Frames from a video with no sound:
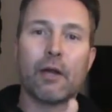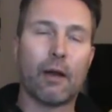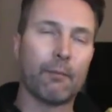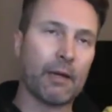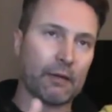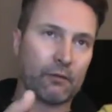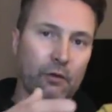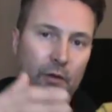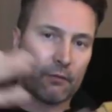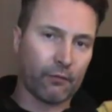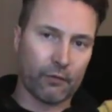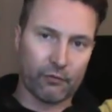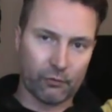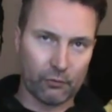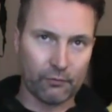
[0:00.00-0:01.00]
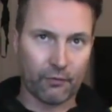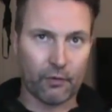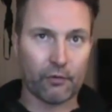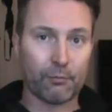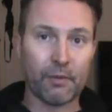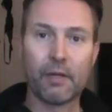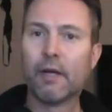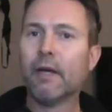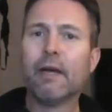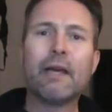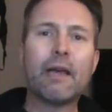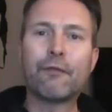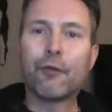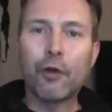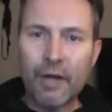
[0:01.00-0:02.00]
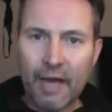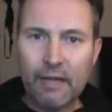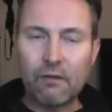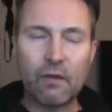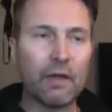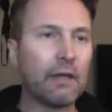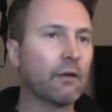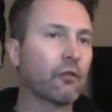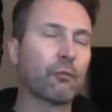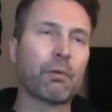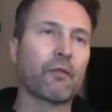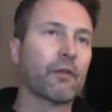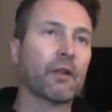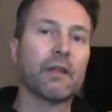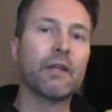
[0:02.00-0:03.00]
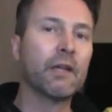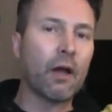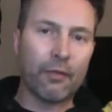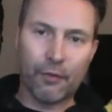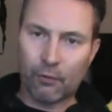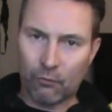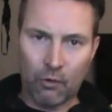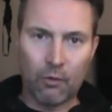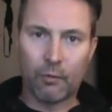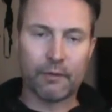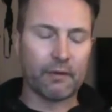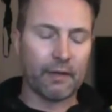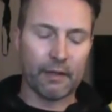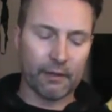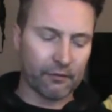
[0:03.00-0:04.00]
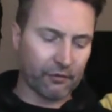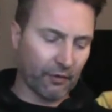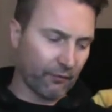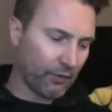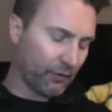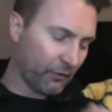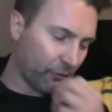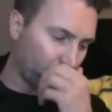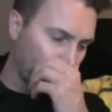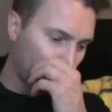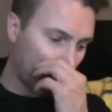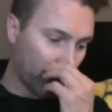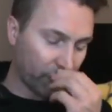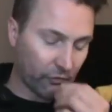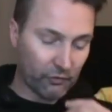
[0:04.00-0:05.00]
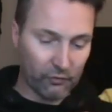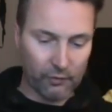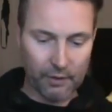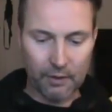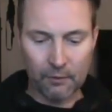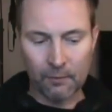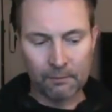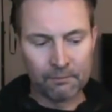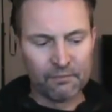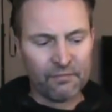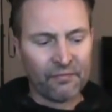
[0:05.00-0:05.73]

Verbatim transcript: I'm not talking for us old farts, but if you're 19, there's perfectly nothing wrong with dating a 17 year old, long as it's legal.